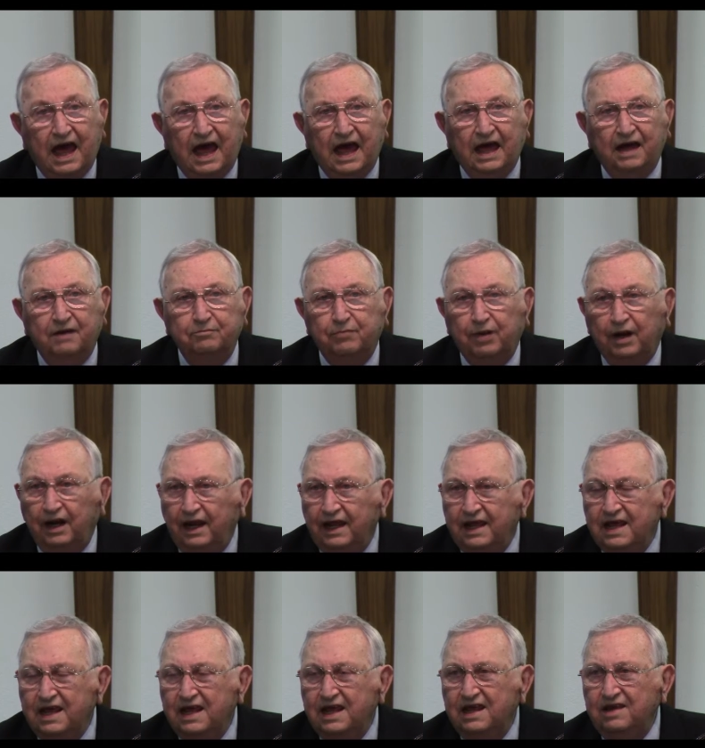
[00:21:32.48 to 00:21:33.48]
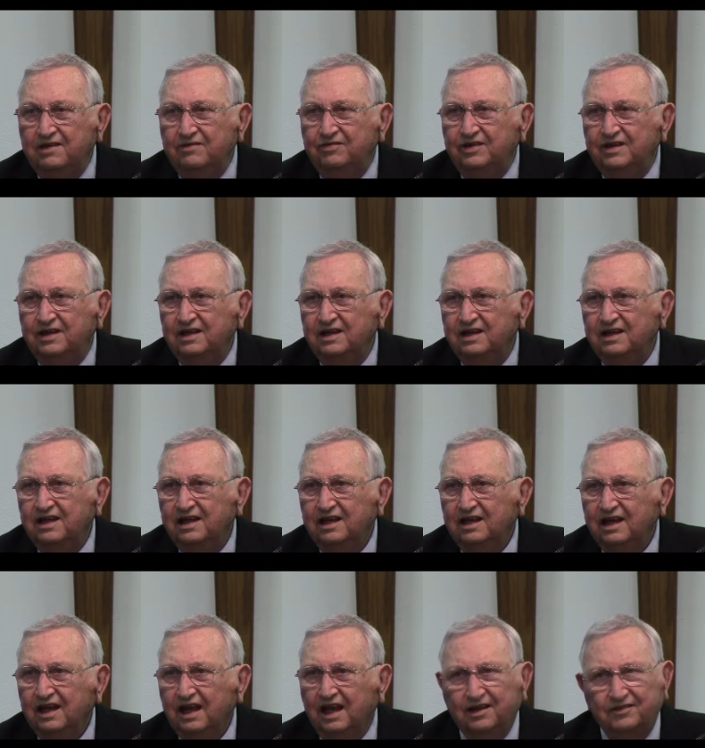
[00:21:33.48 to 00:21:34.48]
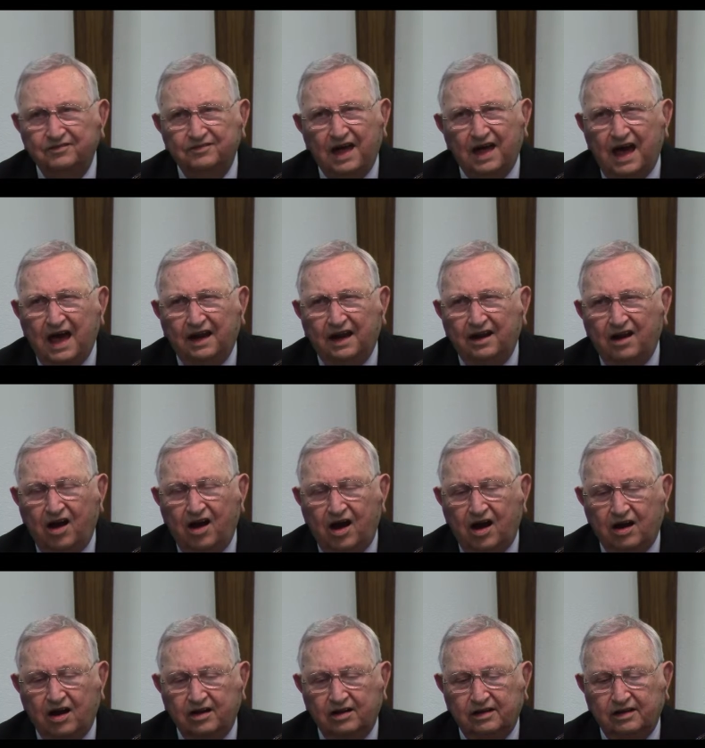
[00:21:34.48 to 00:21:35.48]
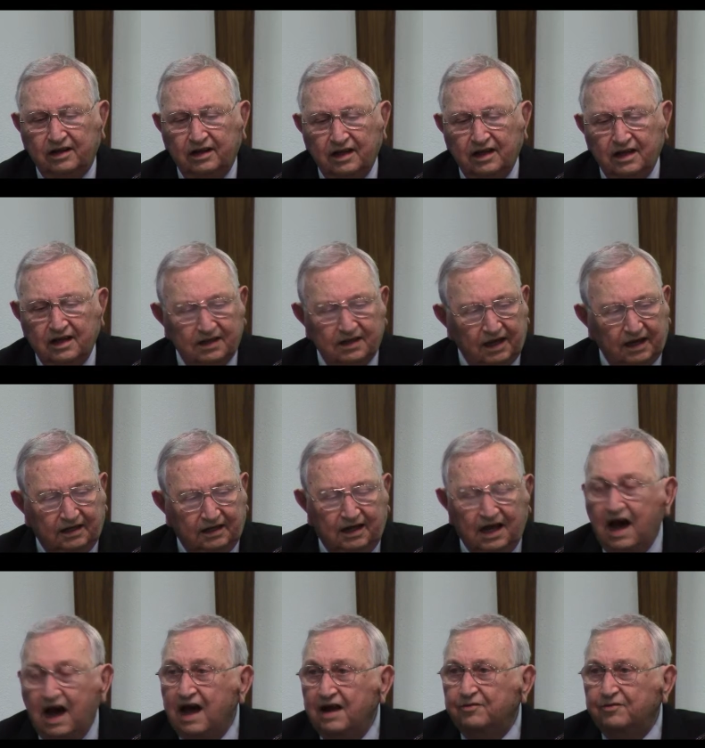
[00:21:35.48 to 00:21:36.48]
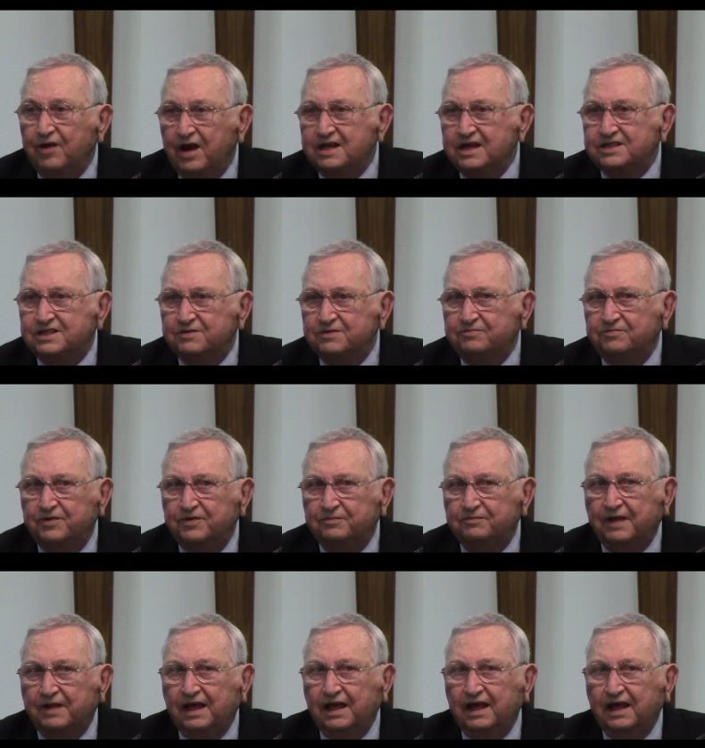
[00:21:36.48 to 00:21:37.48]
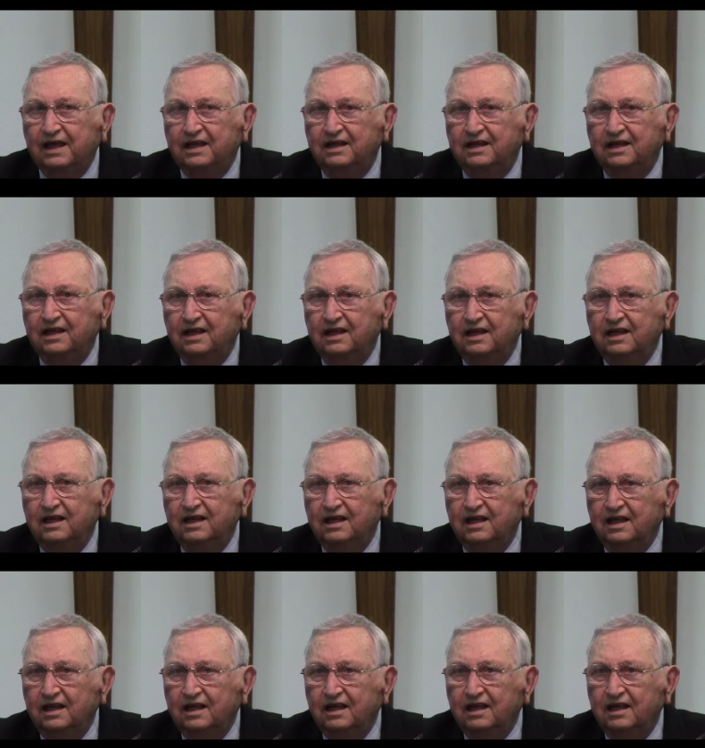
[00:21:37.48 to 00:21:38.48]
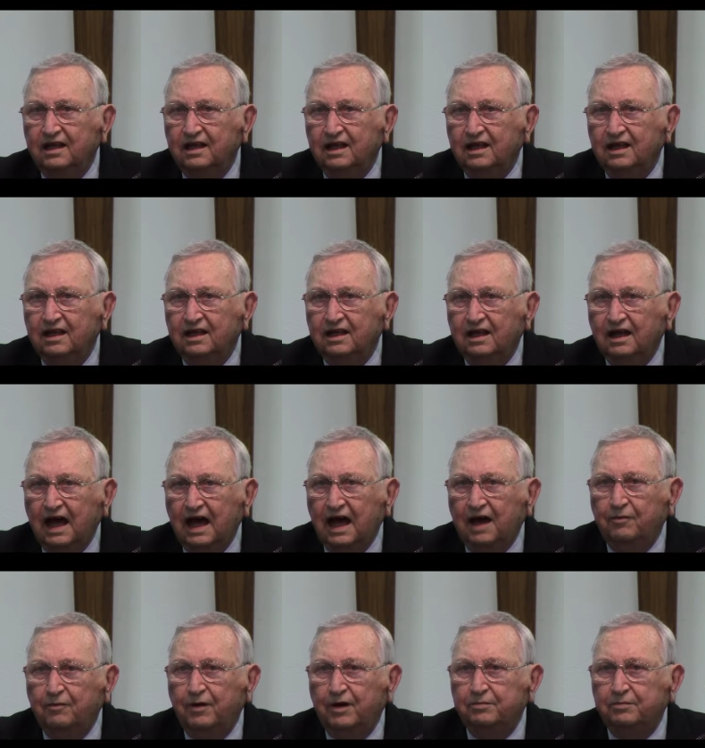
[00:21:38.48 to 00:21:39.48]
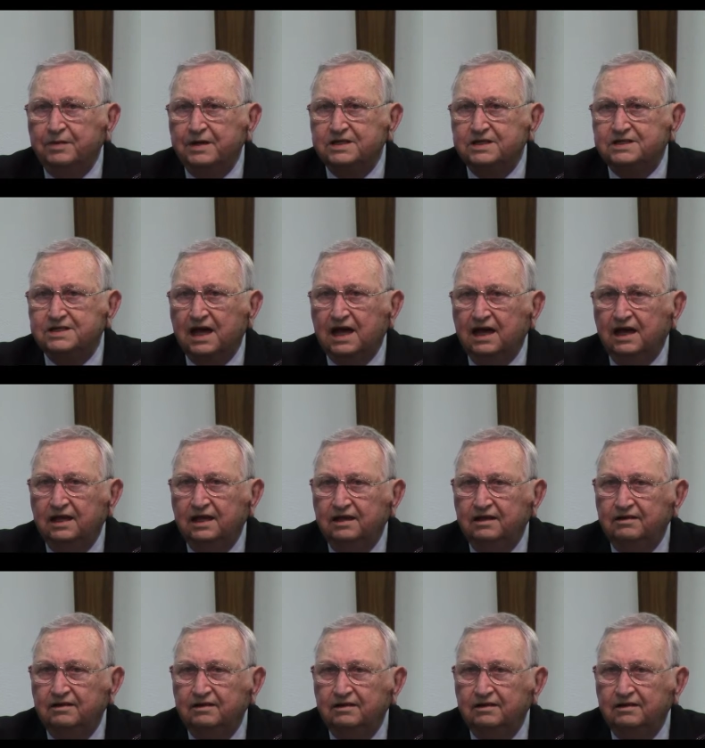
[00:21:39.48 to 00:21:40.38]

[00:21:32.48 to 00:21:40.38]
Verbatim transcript: and believe in thine heart that God raised him from the dead, I will be saved.